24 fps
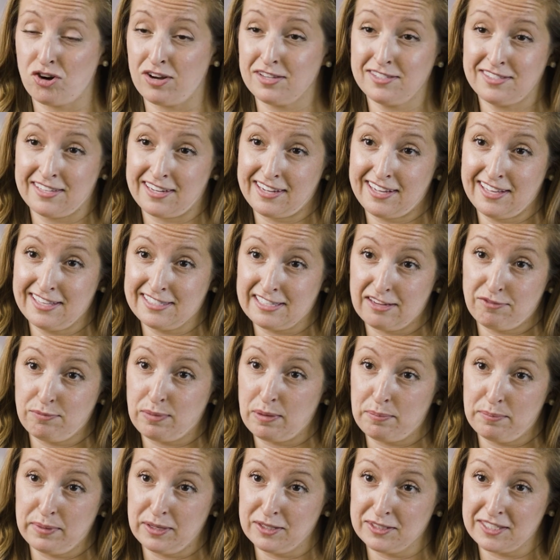trust that kids have
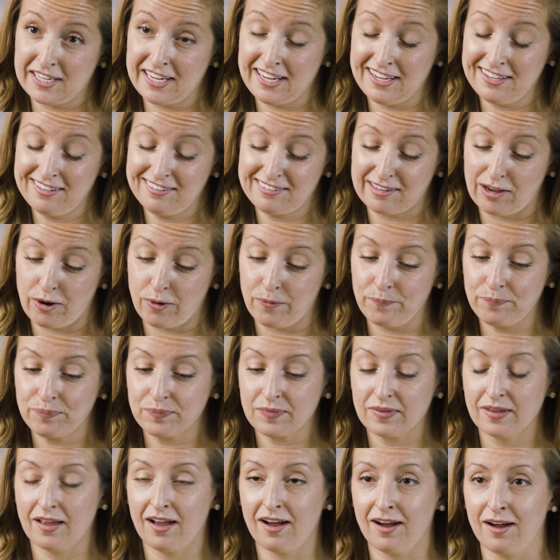been building. So
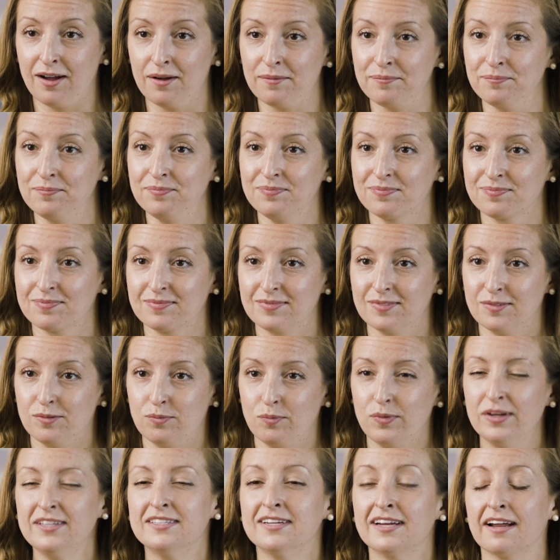
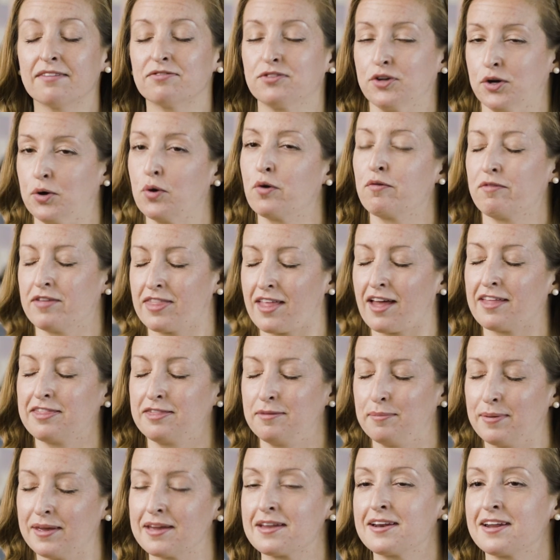we did have to go over that at
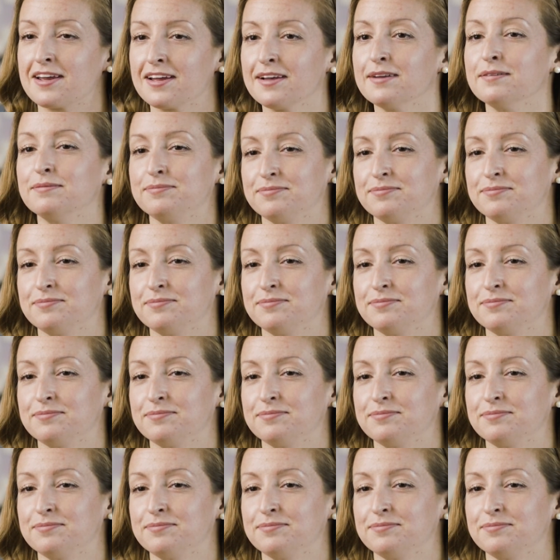the beginning.